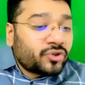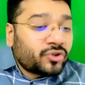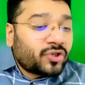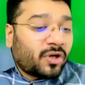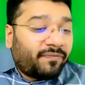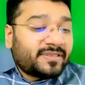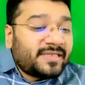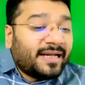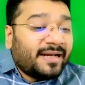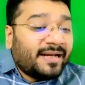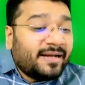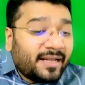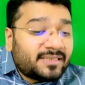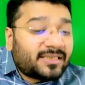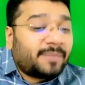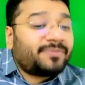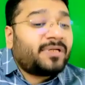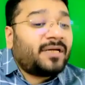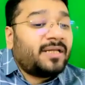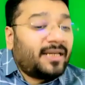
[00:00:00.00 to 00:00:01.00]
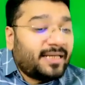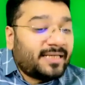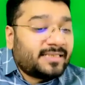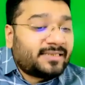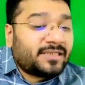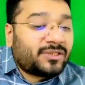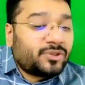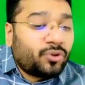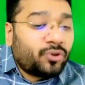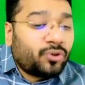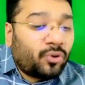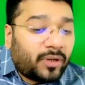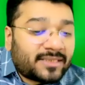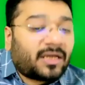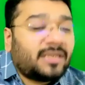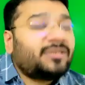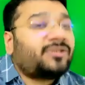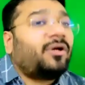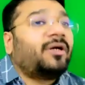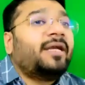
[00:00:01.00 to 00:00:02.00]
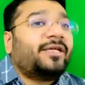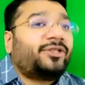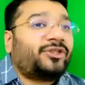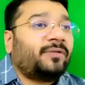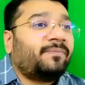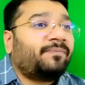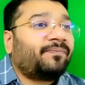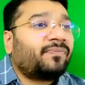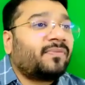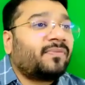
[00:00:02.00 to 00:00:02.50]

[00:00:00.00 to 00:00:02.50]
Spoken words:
of its Indian subsidiaries is known as consolidation.